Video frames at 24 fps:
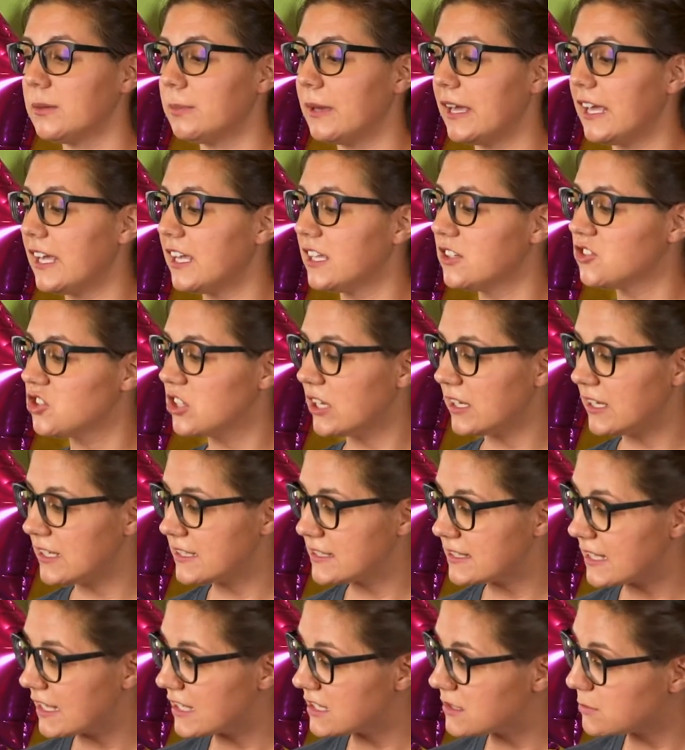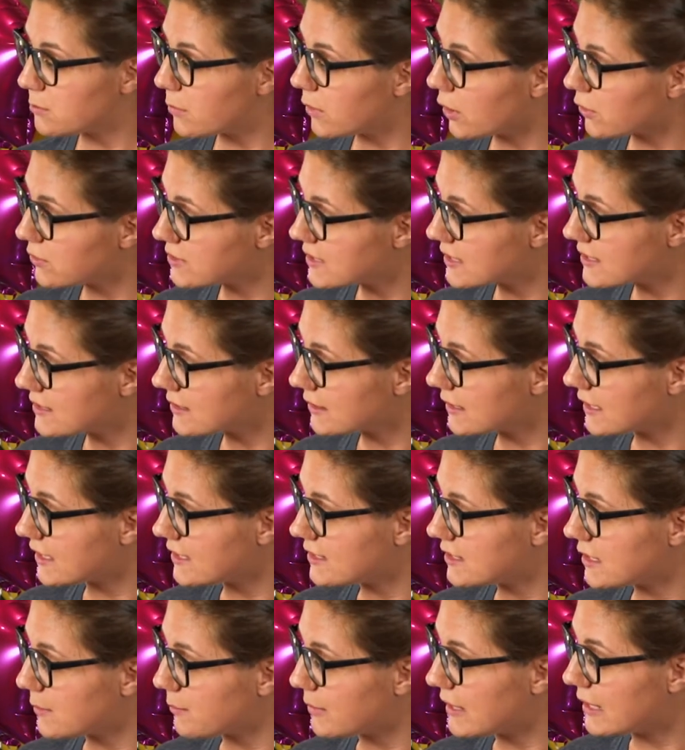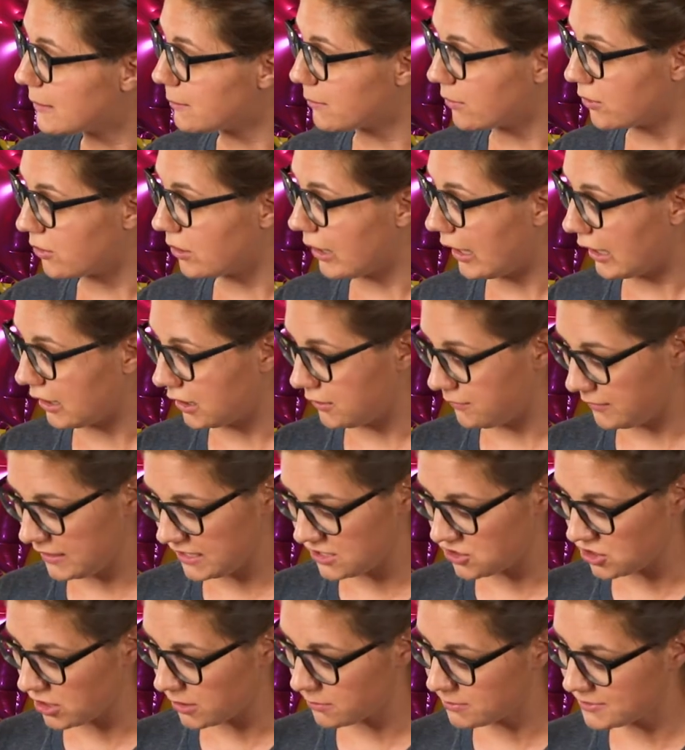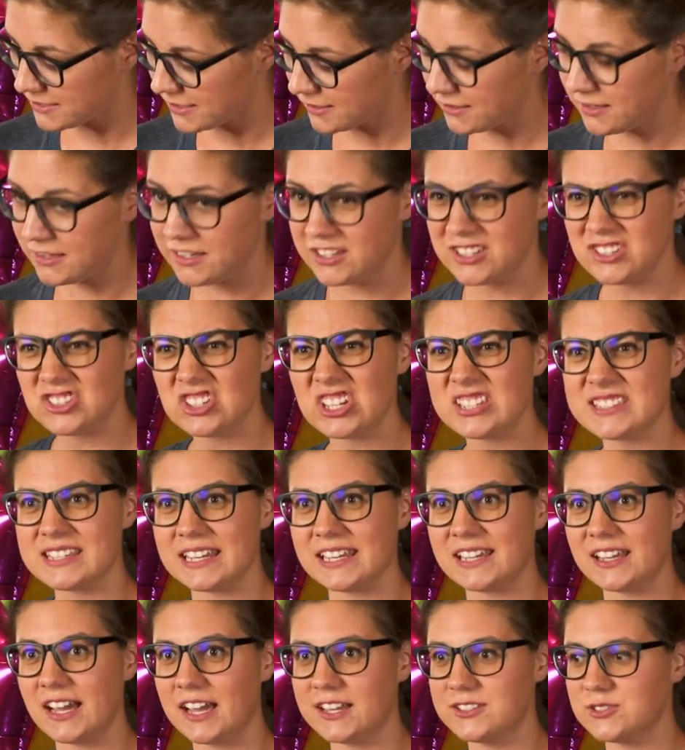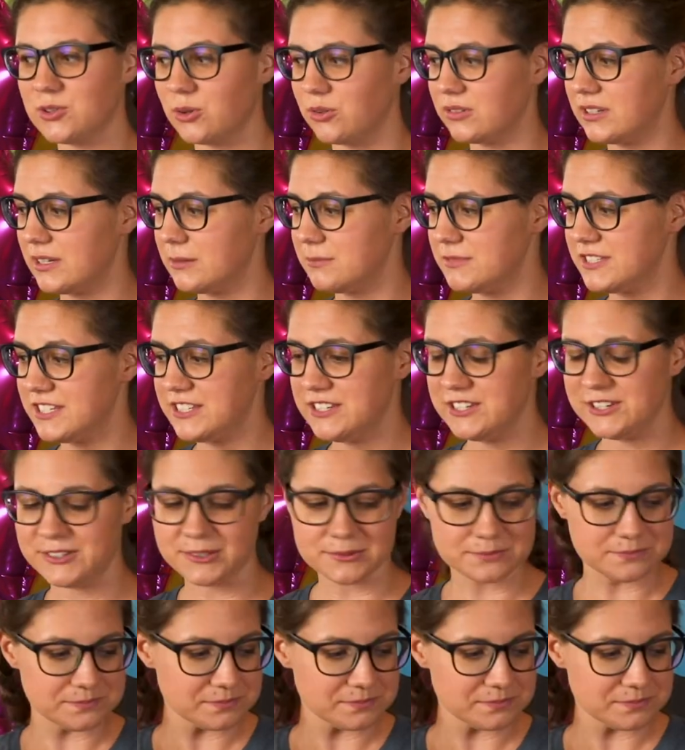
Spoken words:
page, and it says, Moses leads the people out of Egypt, just like God told him to do.